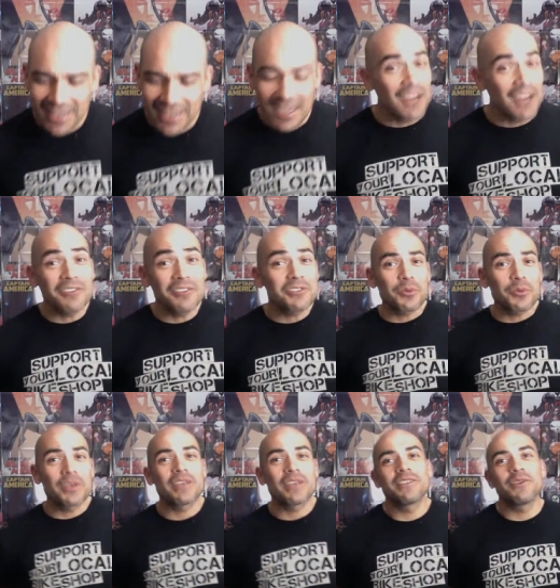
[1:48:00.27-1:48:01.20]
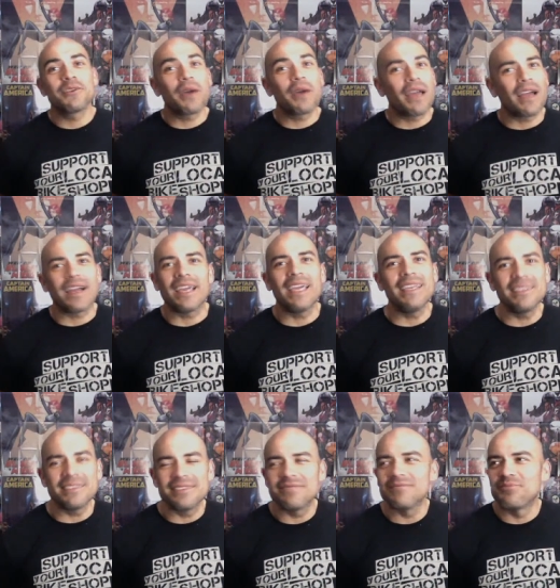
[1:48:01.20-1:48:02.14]
And also because, you know, I hate,
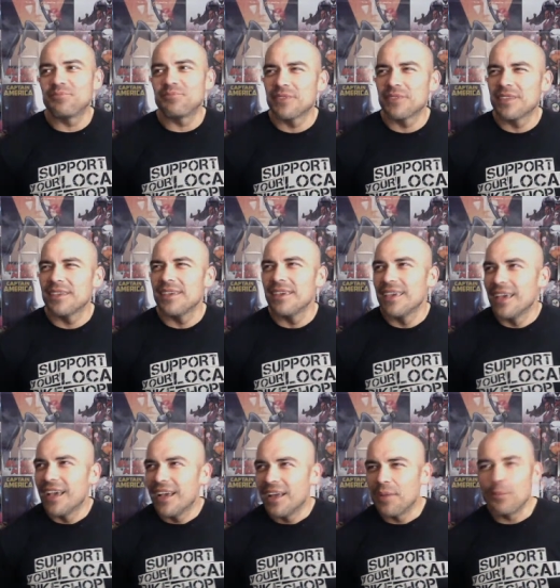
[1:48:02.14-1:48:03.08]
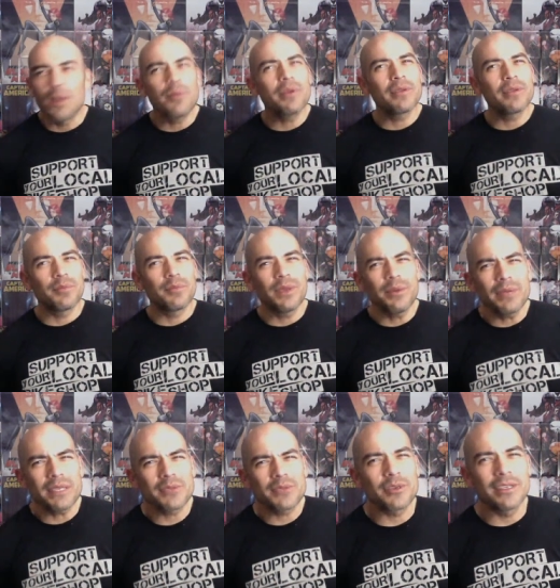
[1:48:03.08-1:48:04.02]
and maybe
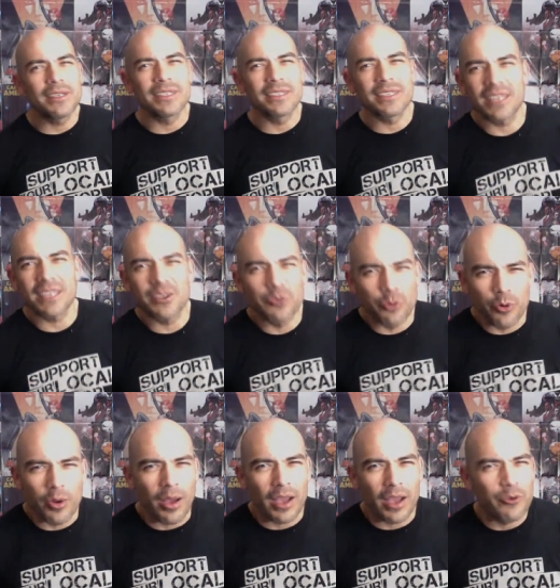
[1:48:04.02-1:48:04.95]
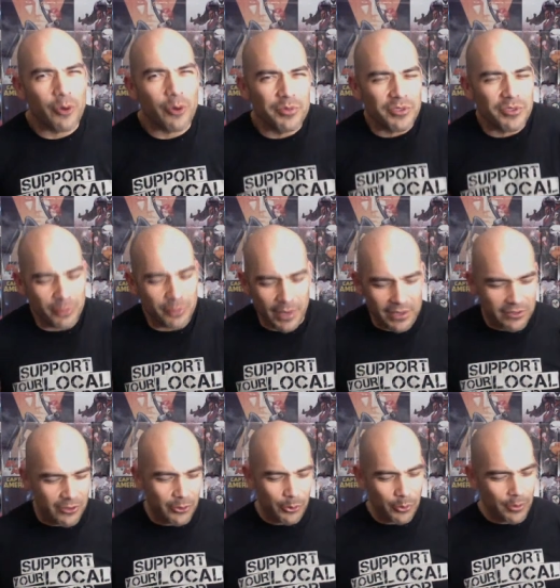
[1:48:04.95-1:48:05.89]
that's what it is, because I grew up this way
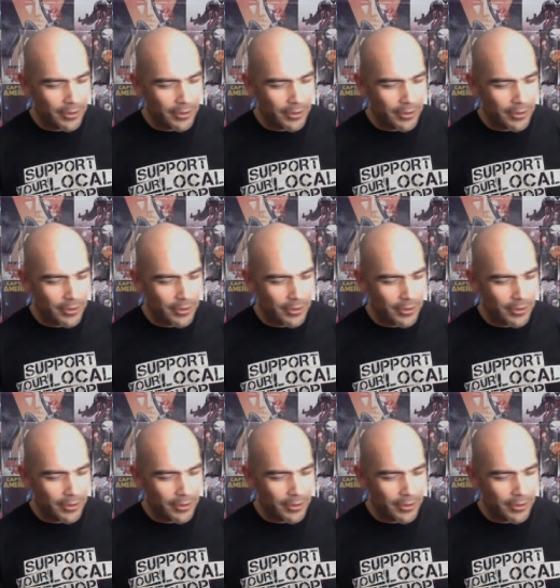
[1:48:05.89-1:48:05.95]
too.